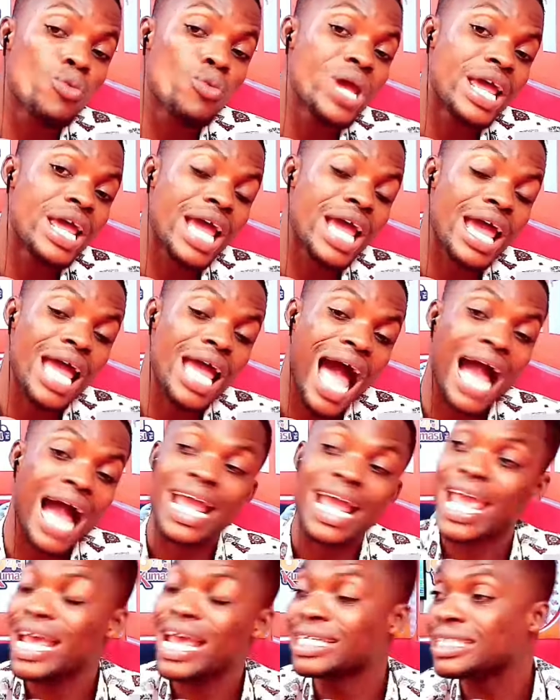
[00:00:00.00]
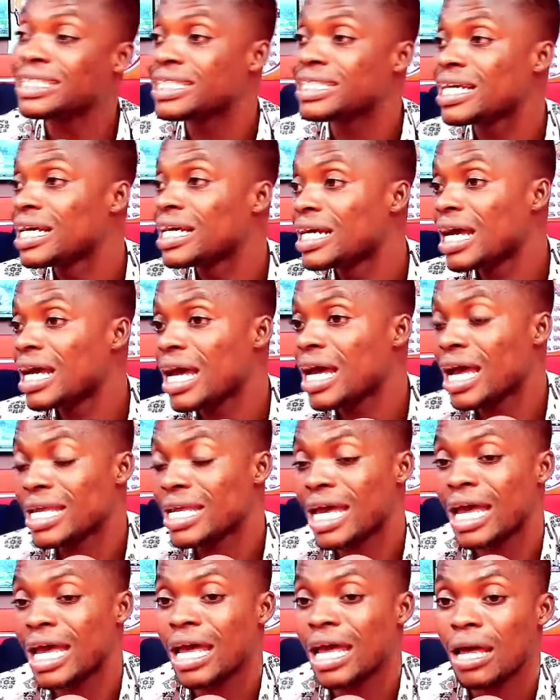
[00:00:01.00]
we against
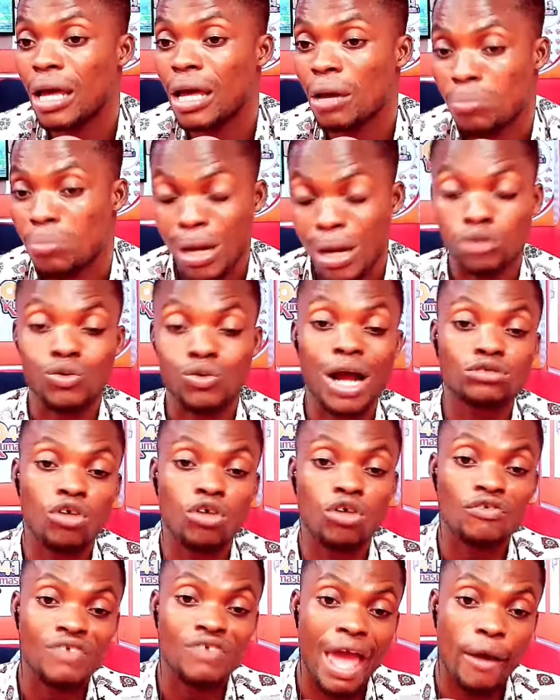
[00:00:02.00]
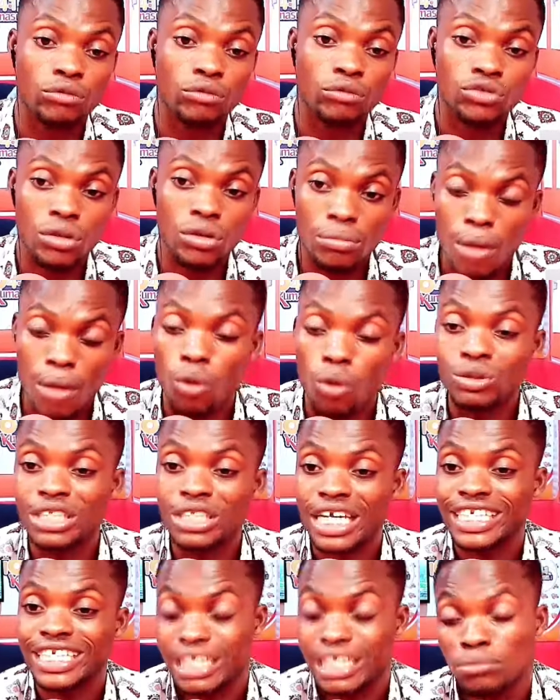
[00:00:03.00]
out of Lions. But we
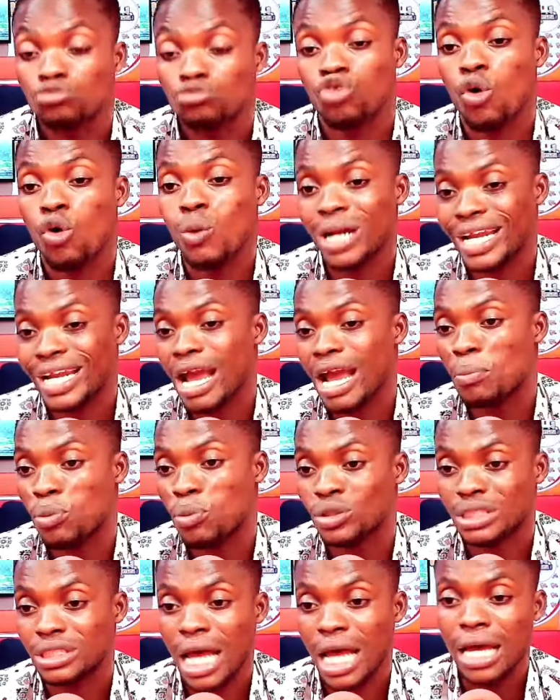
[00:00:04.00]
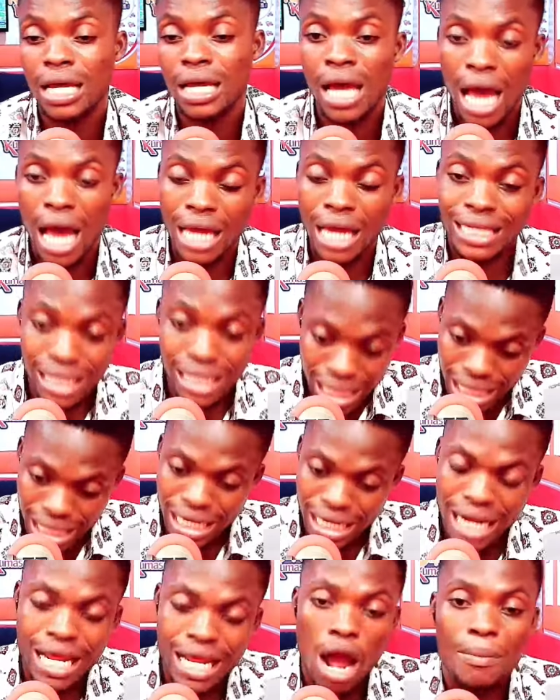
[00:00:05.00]
say team talk on an amponsa,
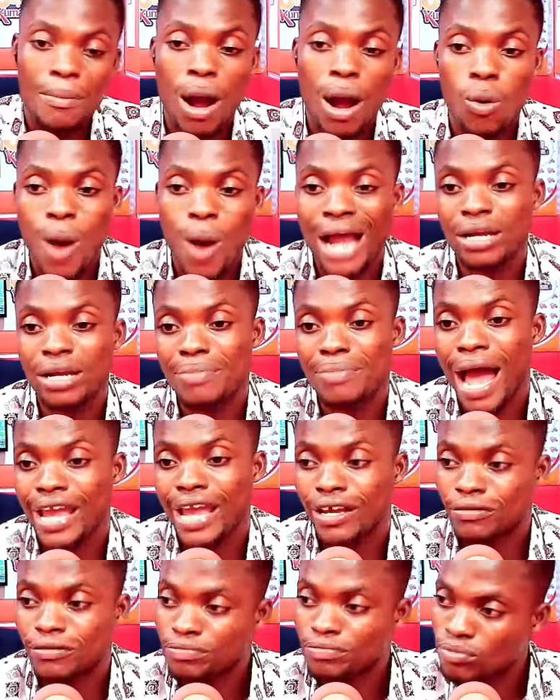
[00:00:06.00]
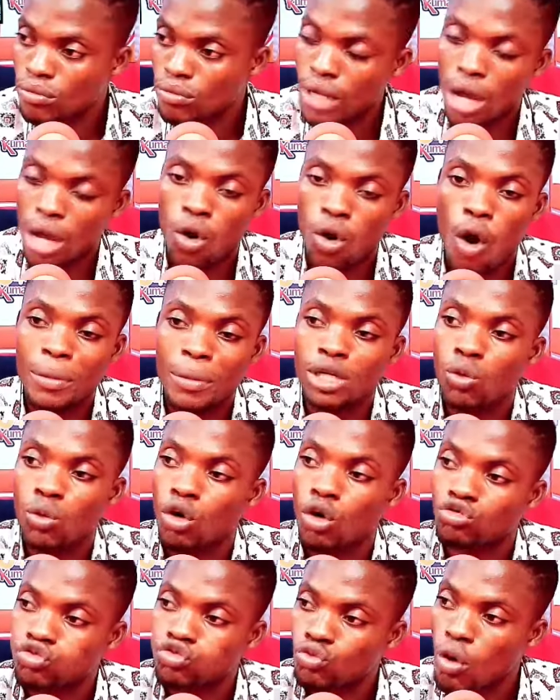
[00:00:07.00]
Nanaman Quadabay, or the
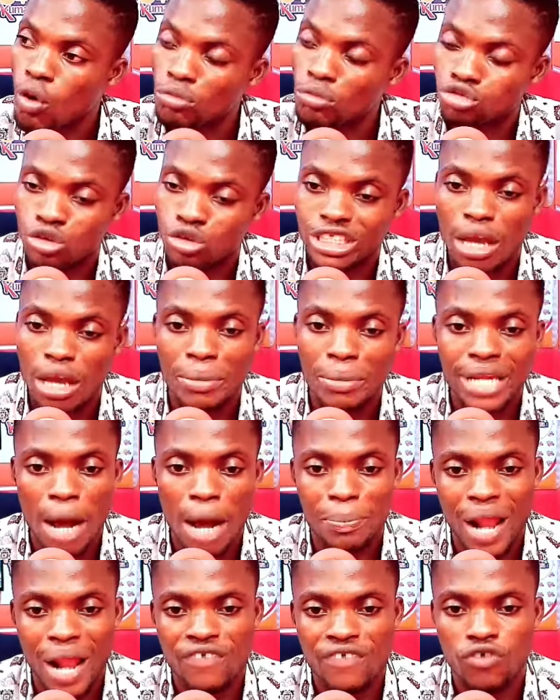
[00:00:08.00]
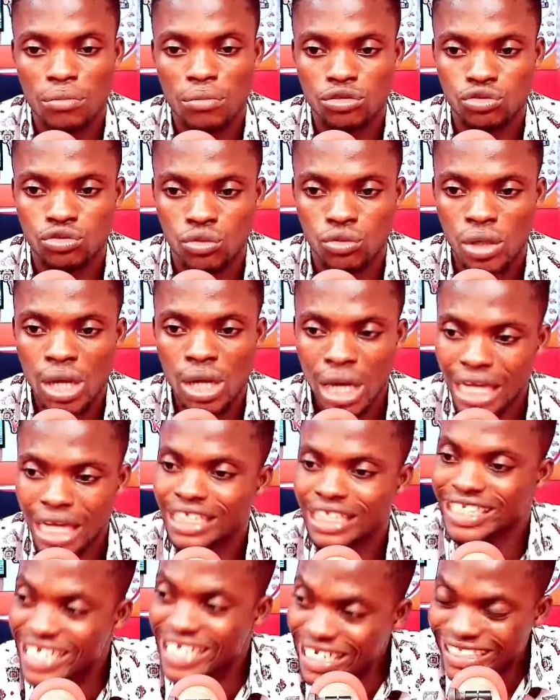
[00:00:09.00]
Cotu on social media platform. So,
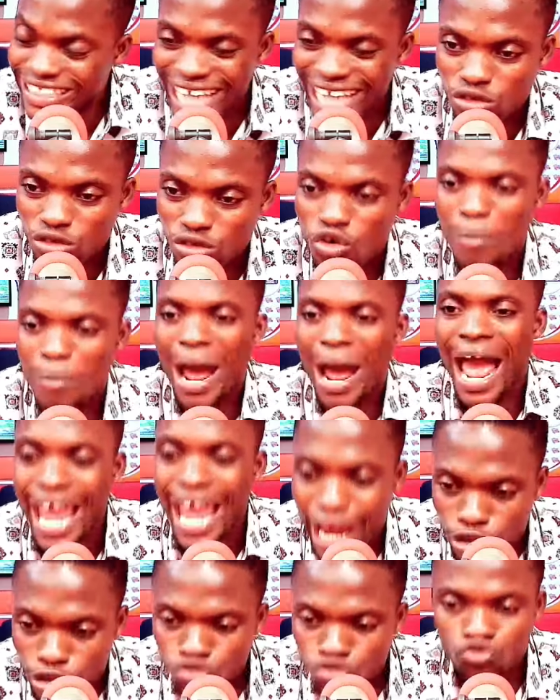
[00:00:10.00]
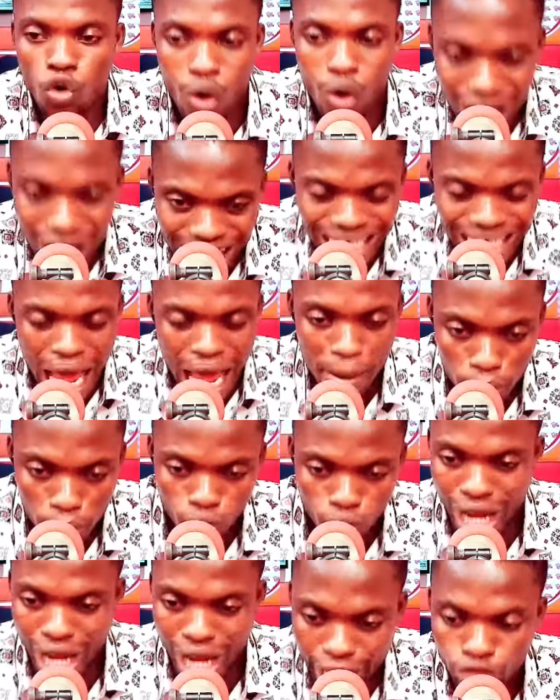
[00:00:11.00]
and these are no more a tongue club
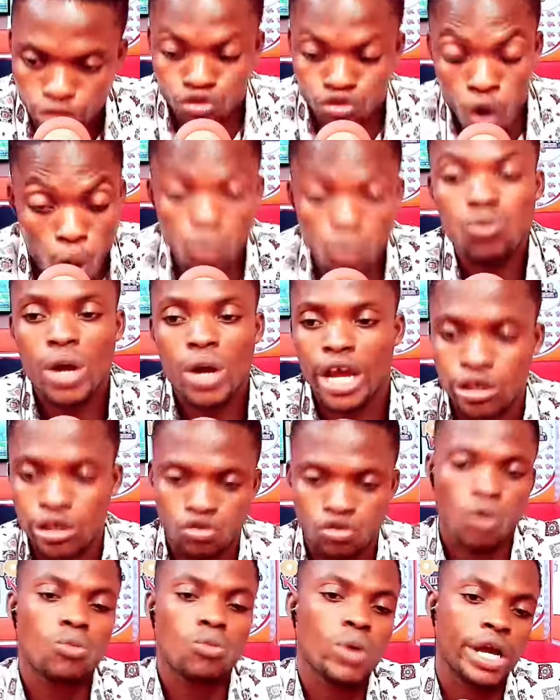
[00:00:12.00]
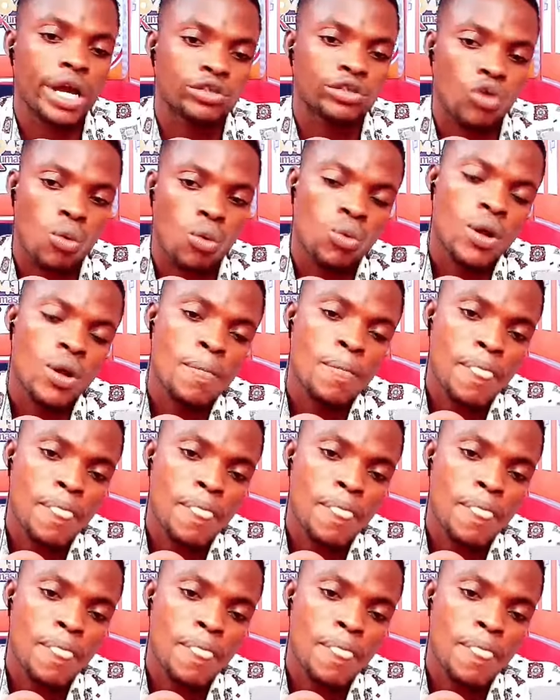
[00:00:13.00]
on a tongue, update